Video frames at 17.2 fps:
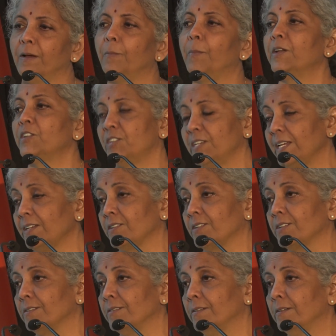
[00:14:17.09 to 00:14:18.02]
But
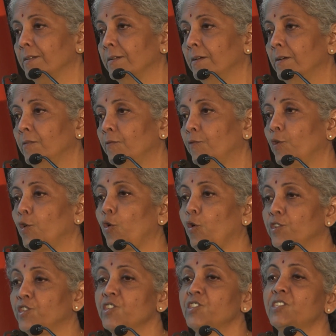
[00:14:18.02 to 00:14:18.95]
yet, for
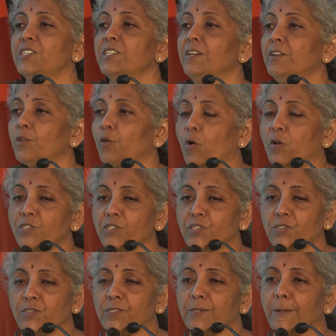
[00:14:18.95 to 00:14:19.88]
logistical
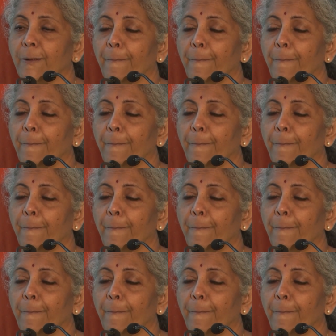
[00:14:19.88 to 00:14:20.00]
costs,